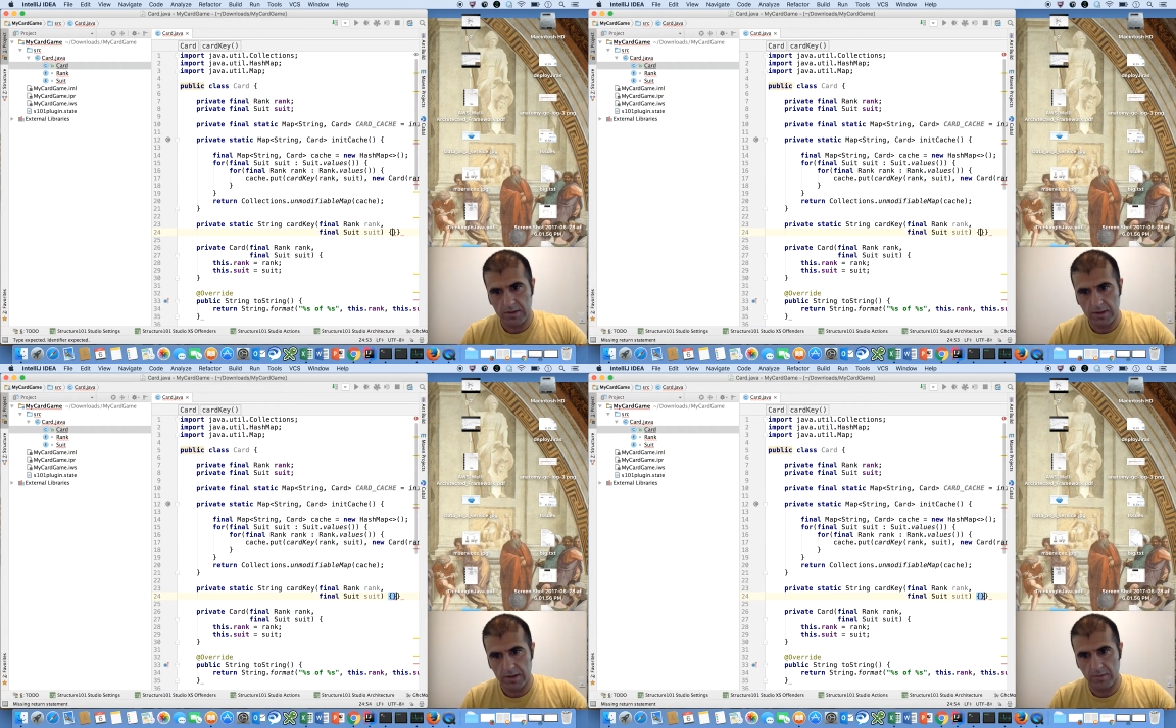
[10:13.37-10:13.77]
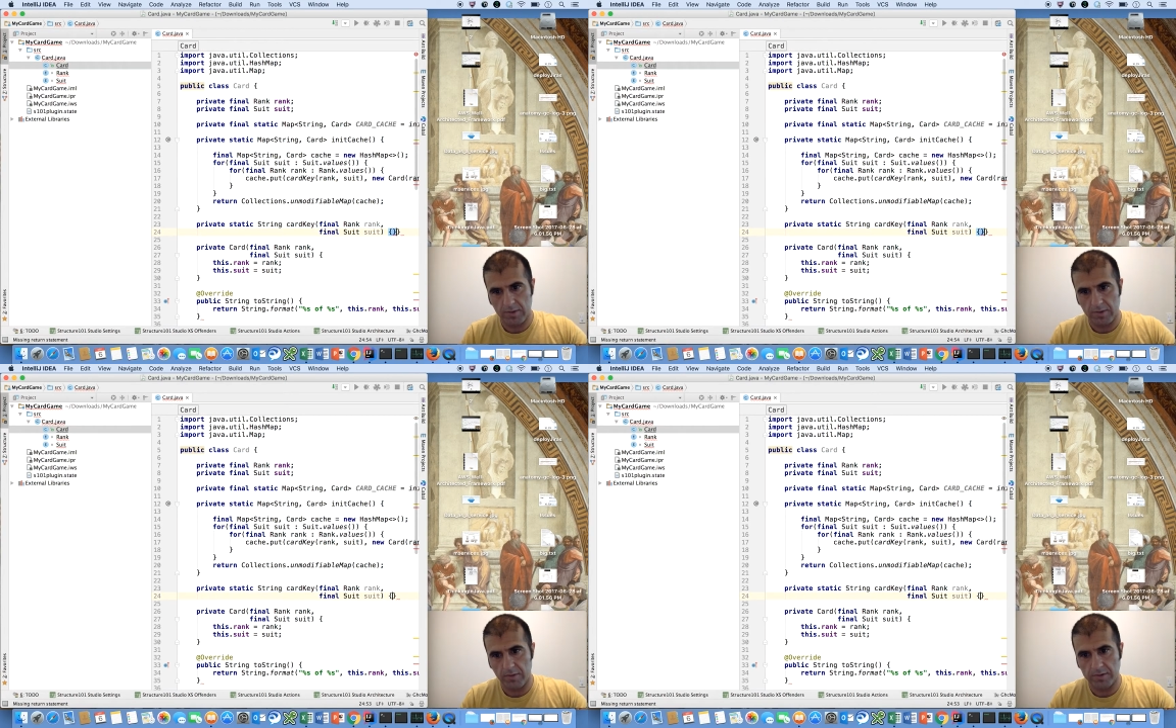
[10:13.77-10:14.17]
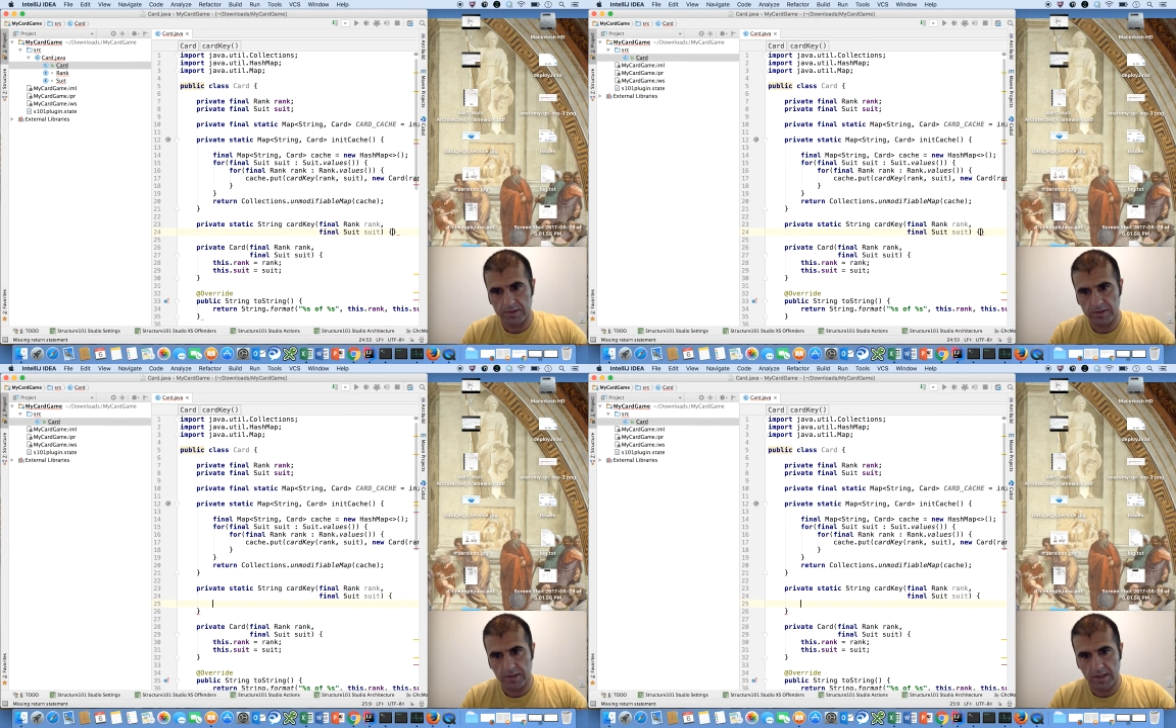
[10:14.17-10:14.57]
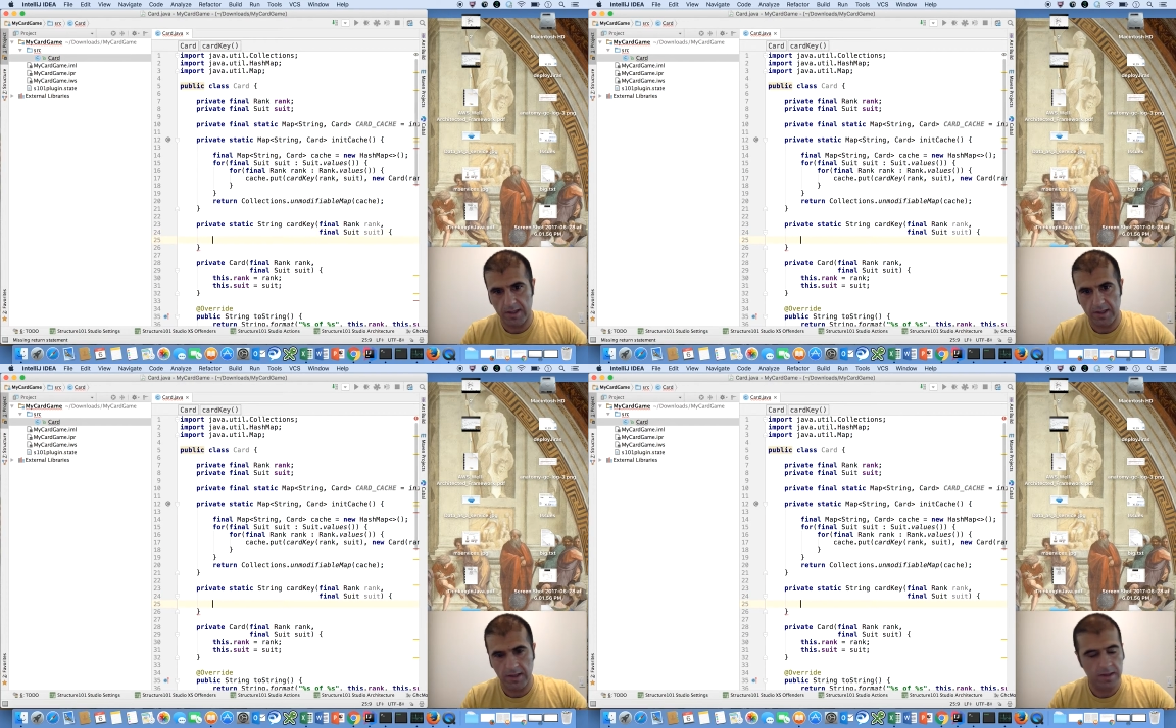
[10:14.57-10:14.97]
and we will
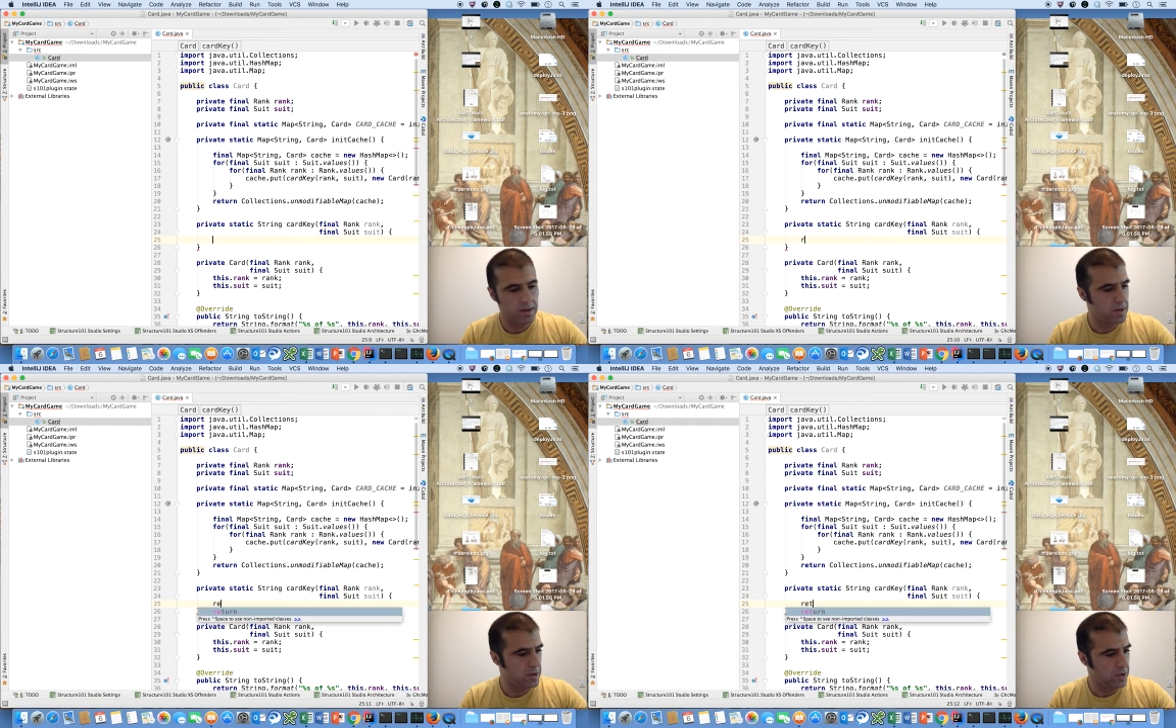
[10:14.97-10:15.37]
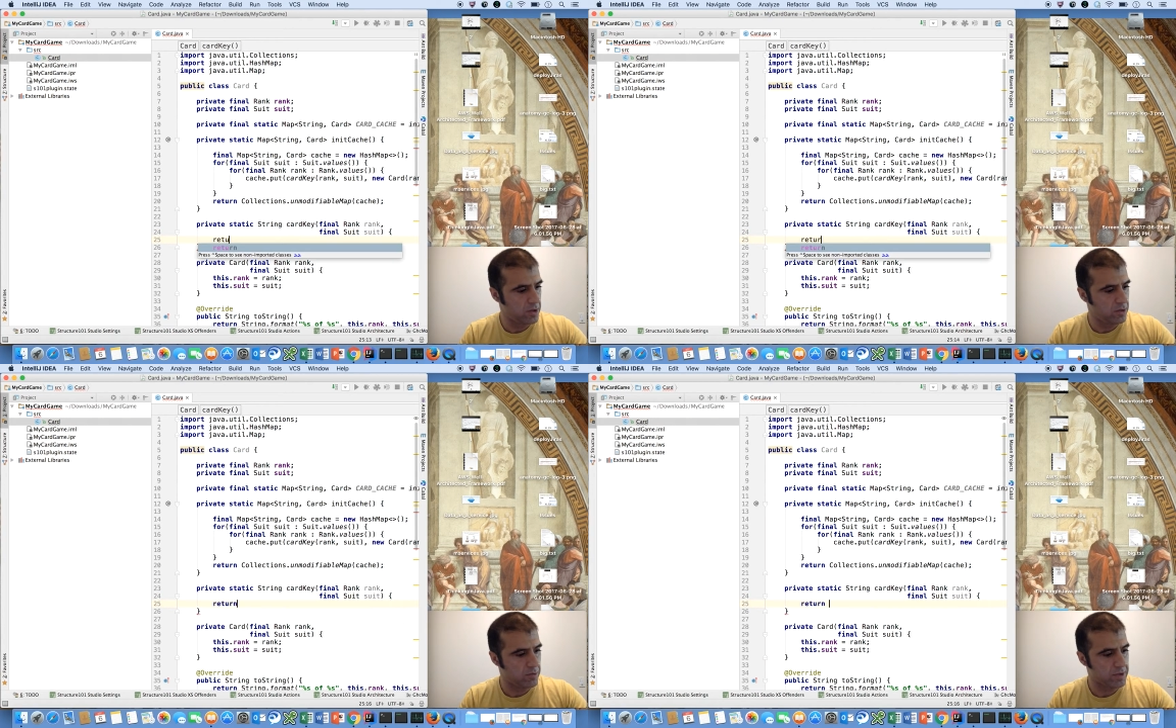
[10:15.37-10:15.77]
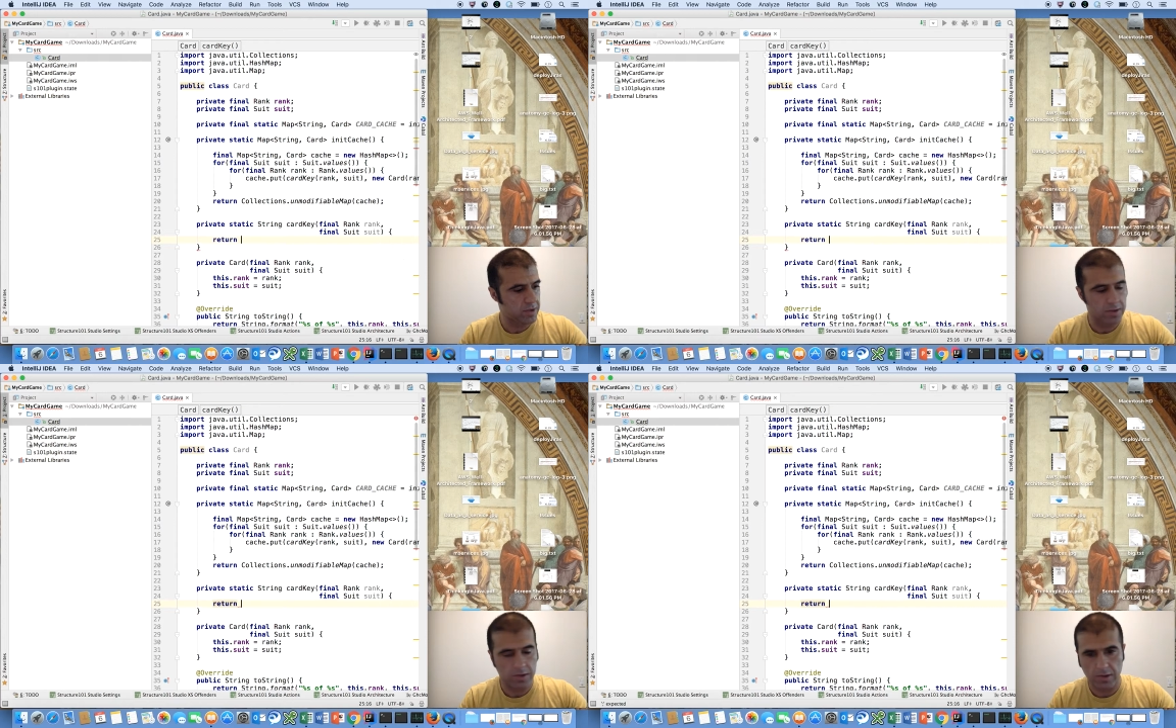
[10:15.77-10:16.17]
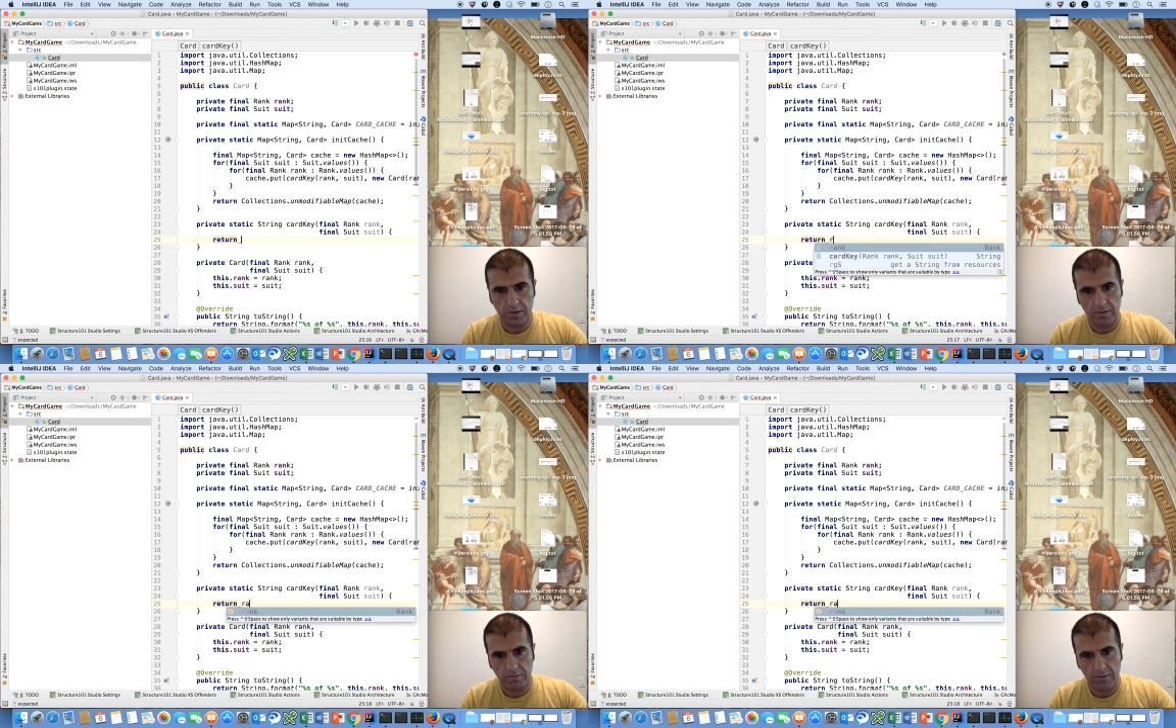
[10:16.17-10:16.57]
say
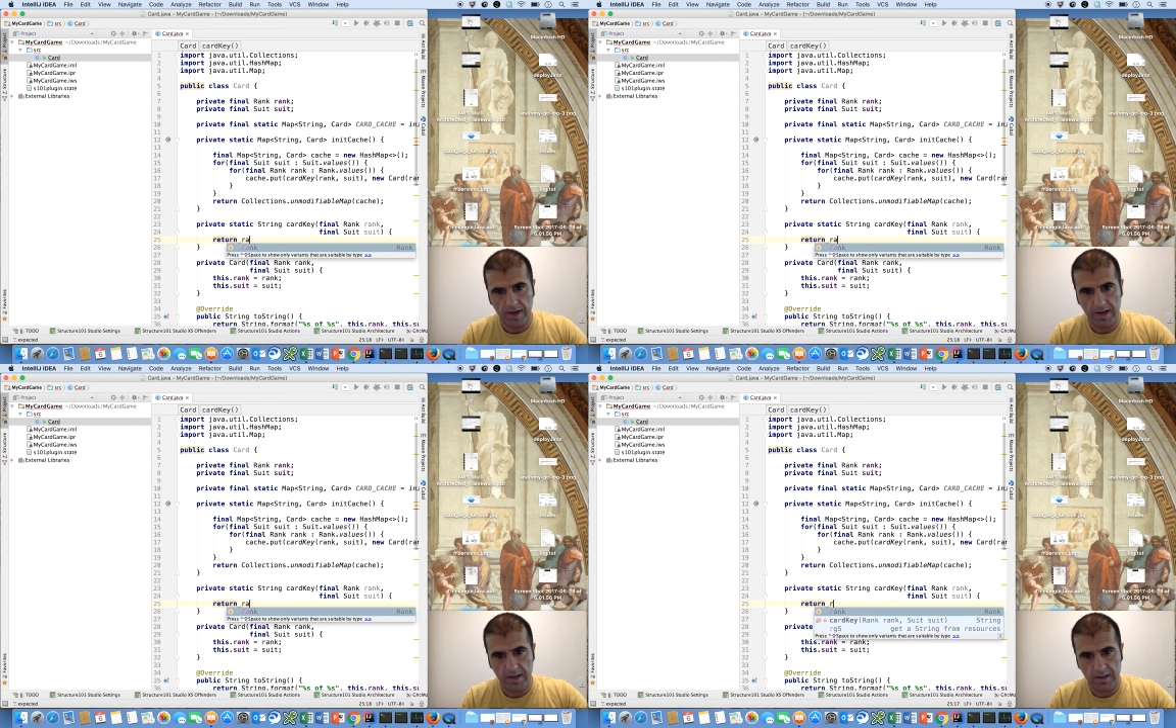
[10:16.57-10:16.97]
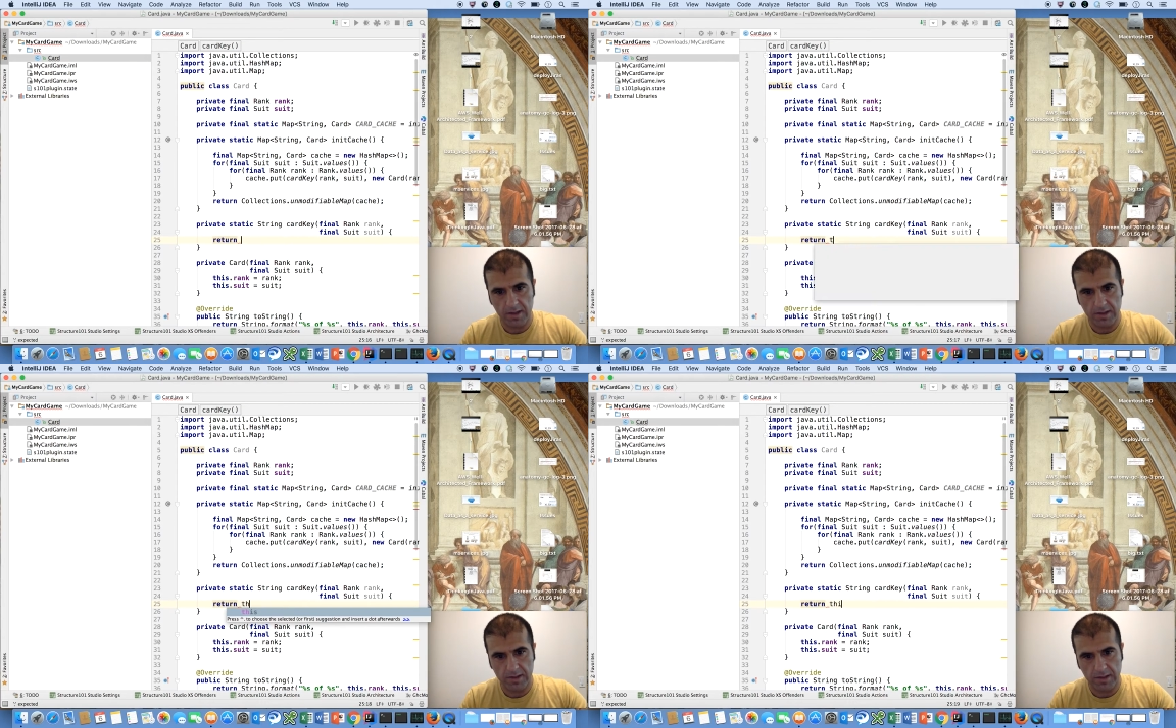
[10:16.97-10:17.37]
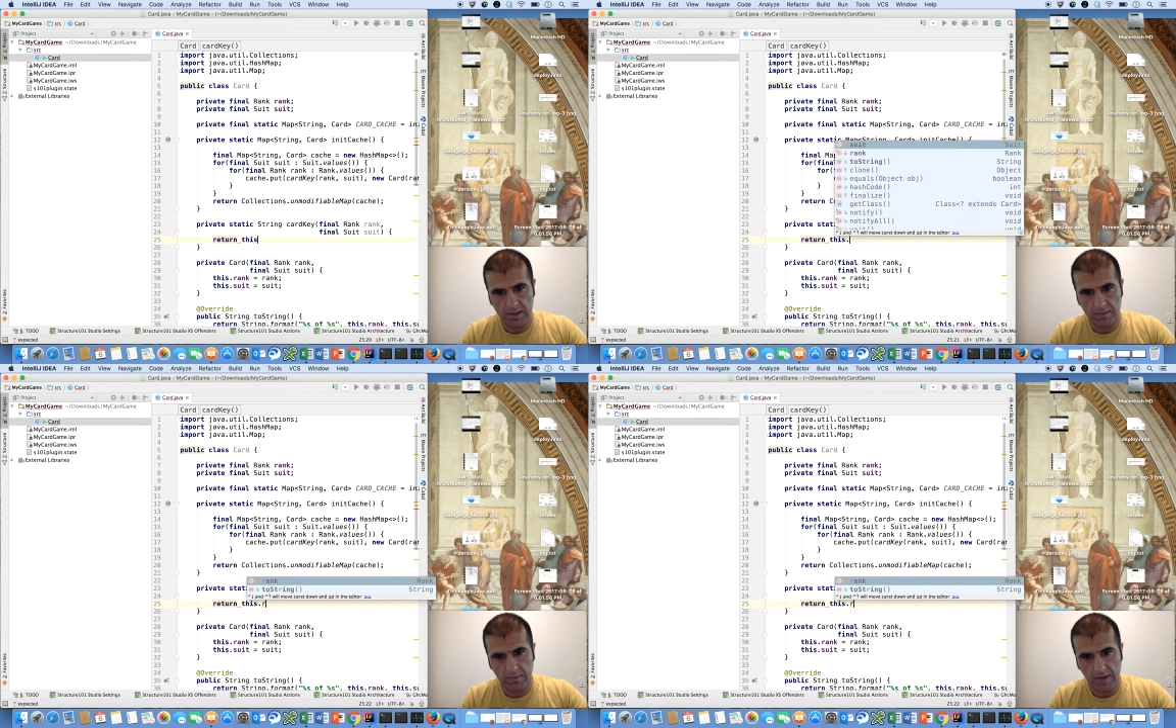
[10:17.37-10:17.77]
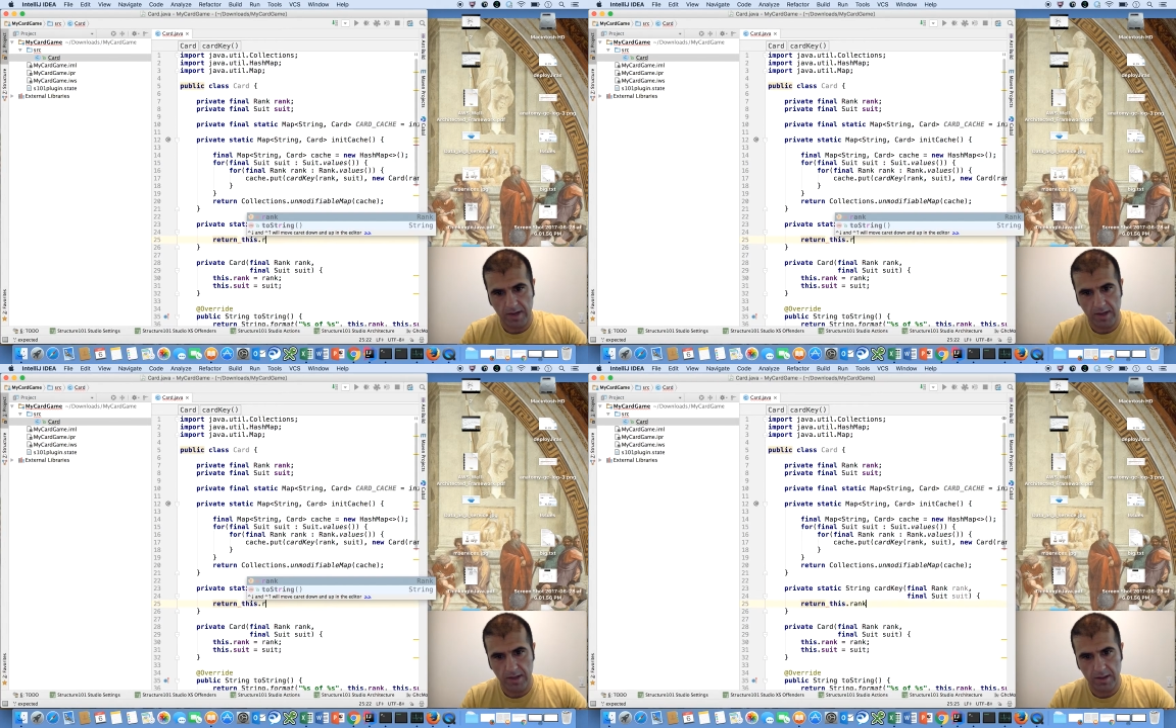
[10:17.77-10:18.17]
return rank, this dot rank